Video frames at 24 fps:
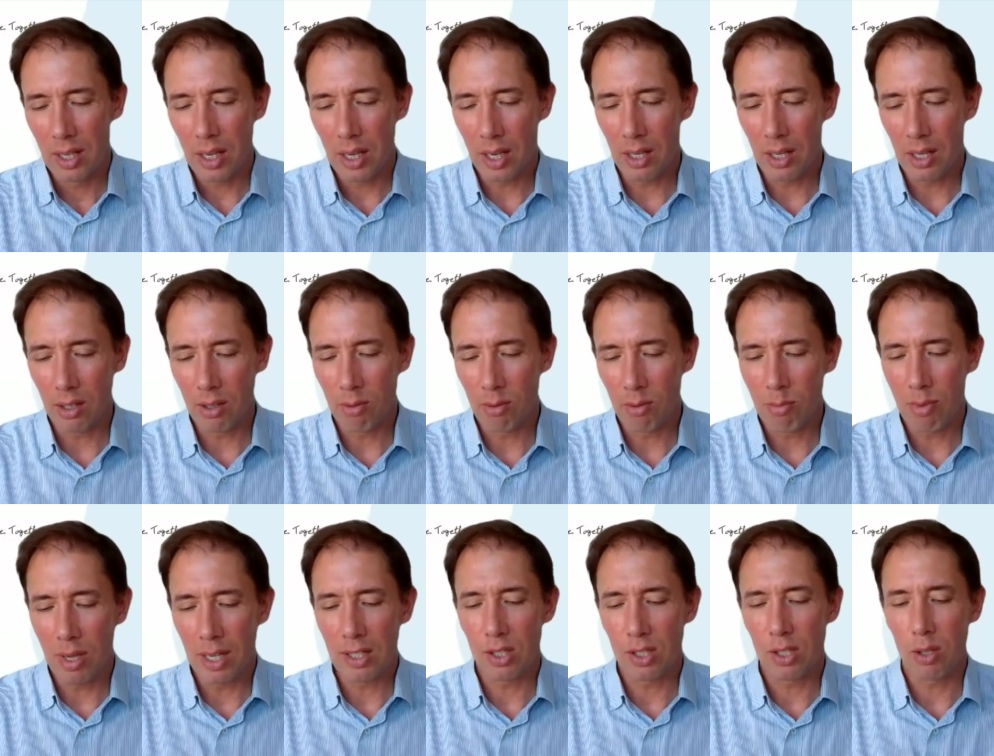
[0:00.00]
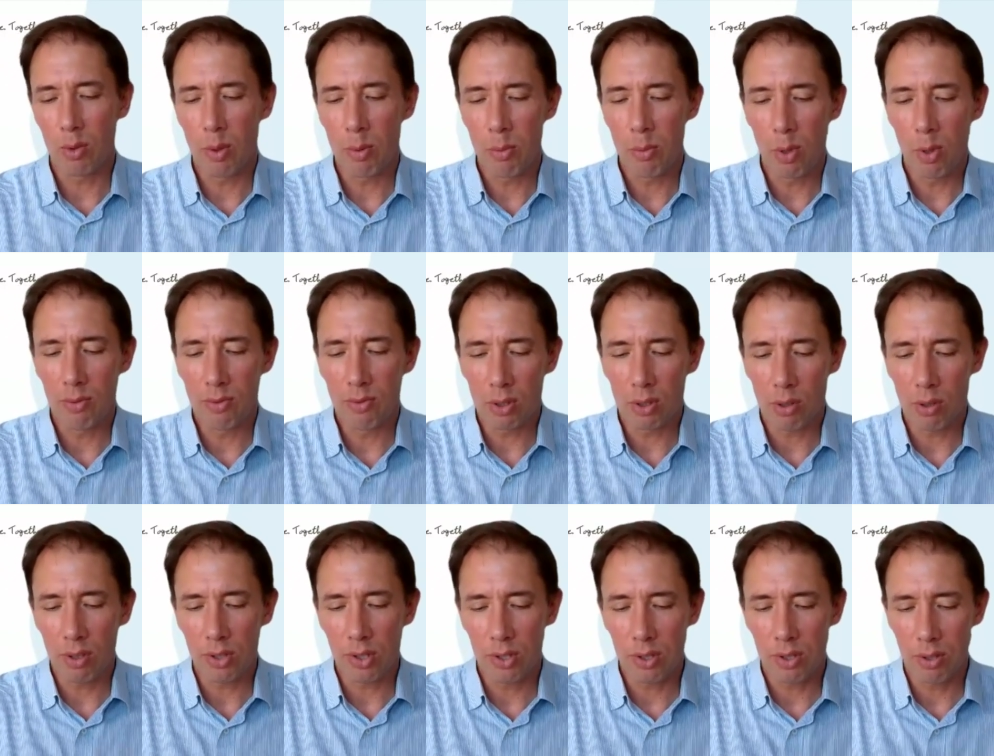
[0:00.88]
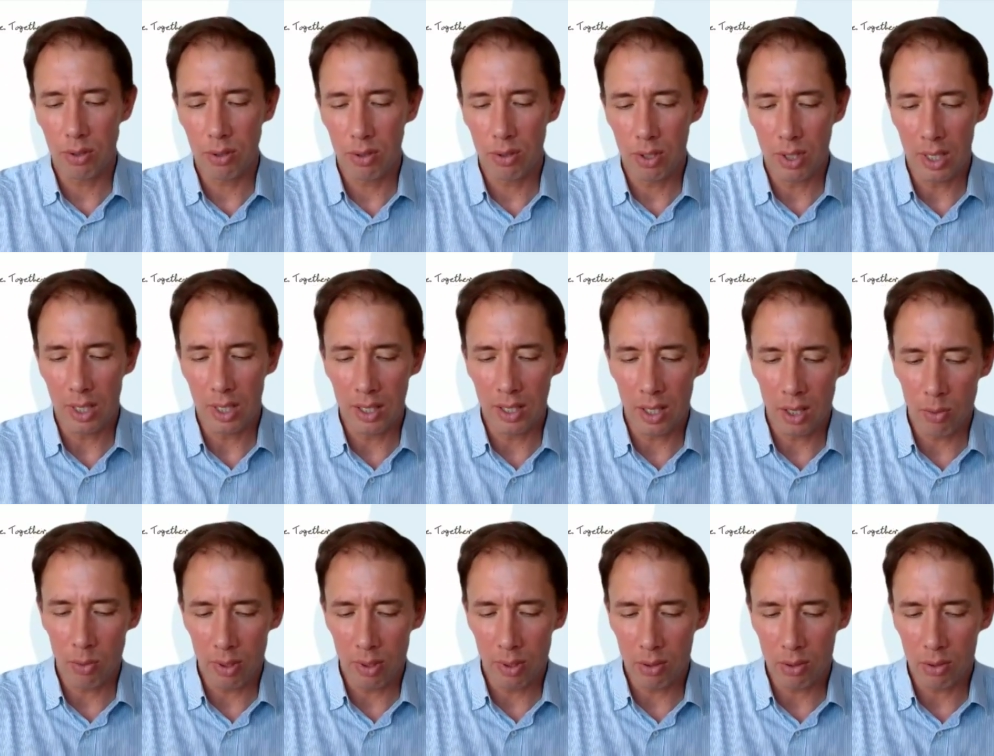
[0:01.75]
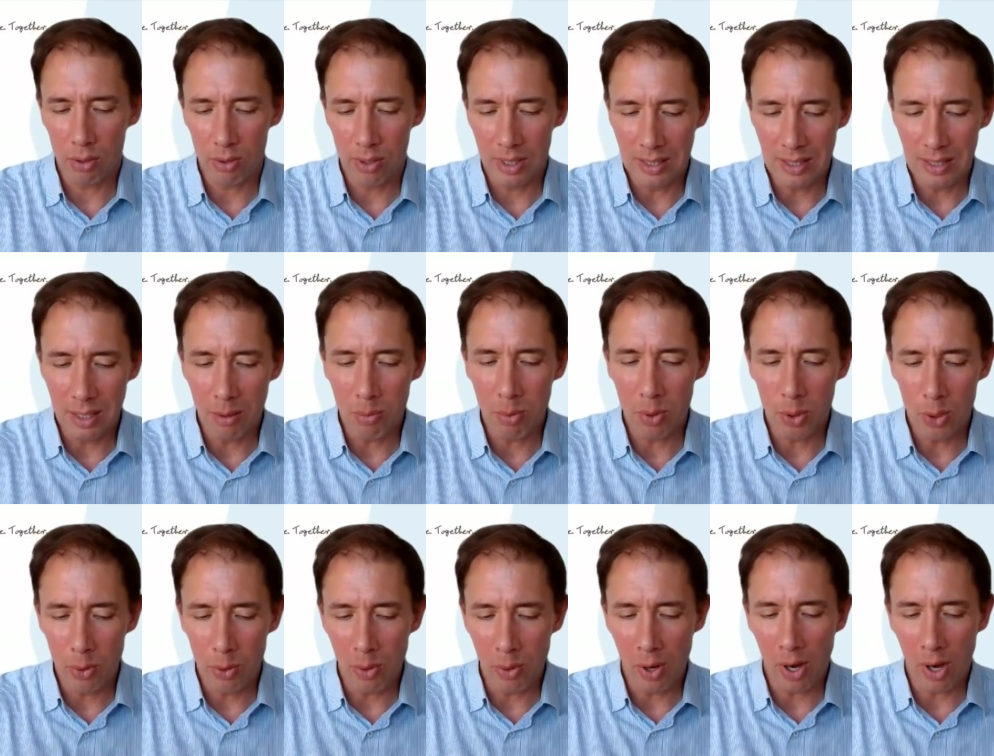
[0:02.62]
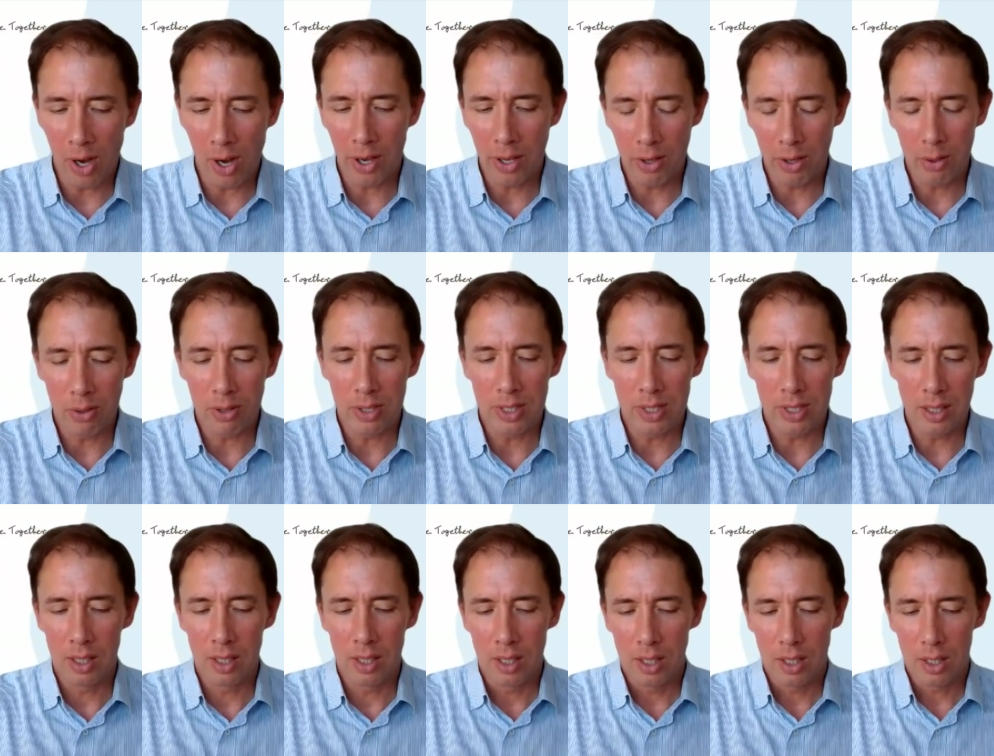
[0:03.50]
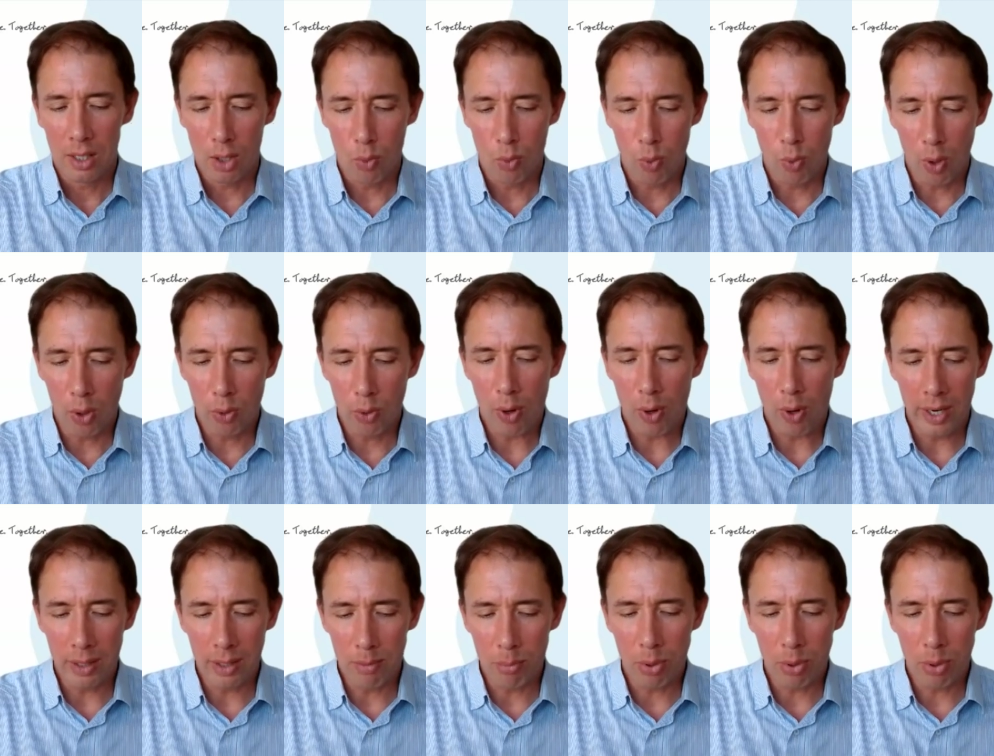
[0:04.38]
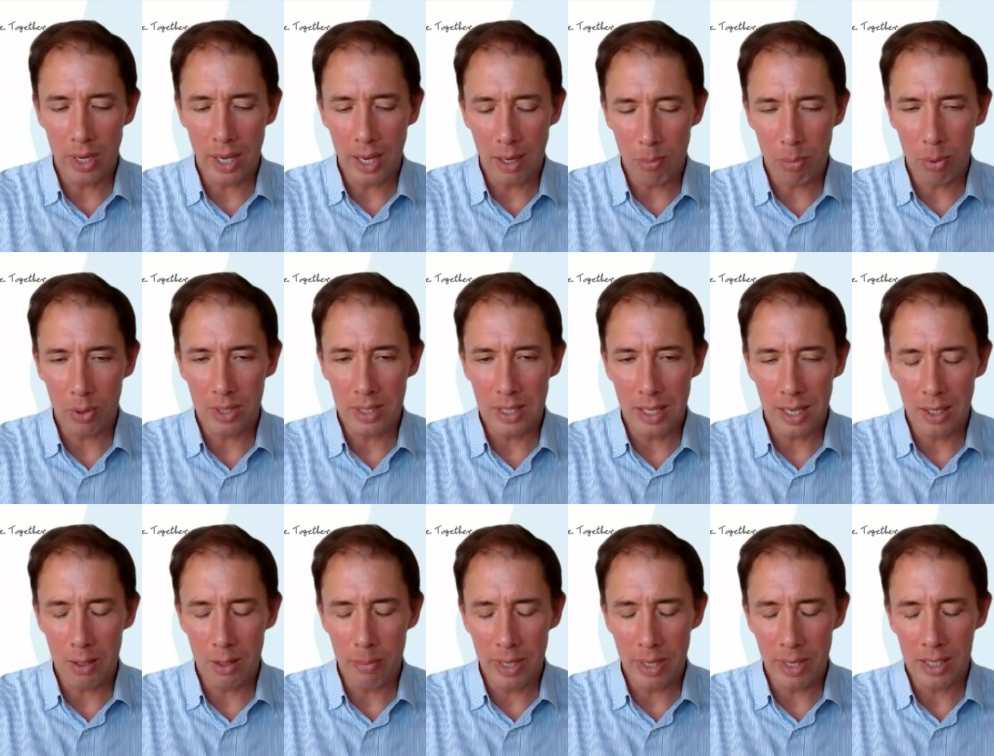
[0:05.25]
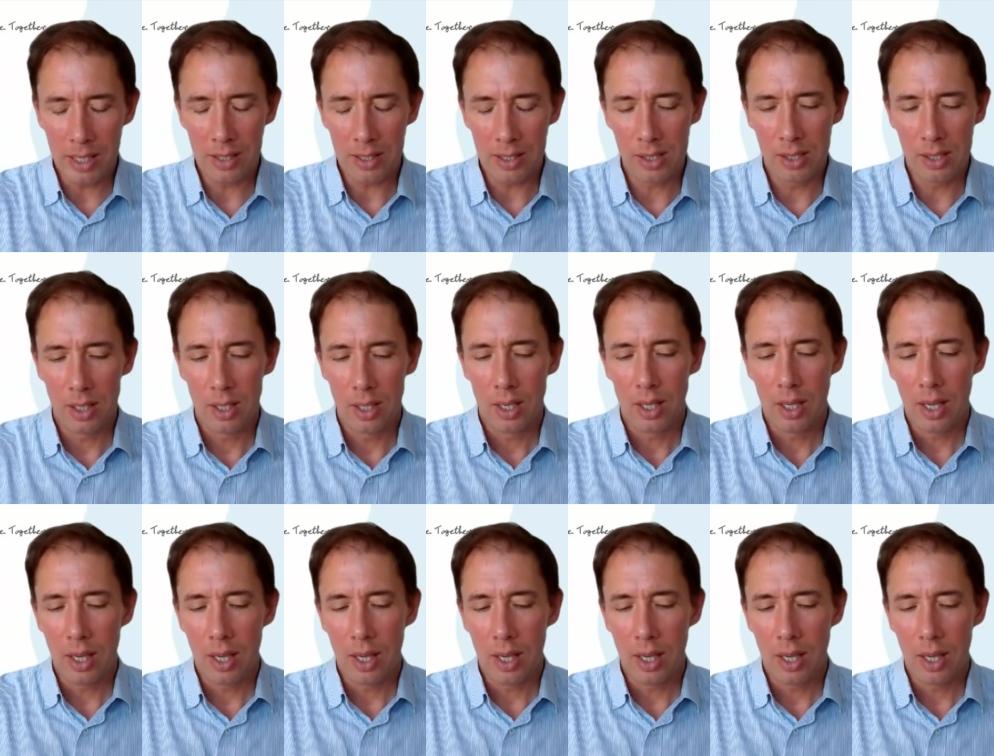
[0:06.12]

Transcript: Um, and so we moved across to another one called the WIOD, the Worldwide Input Output Database.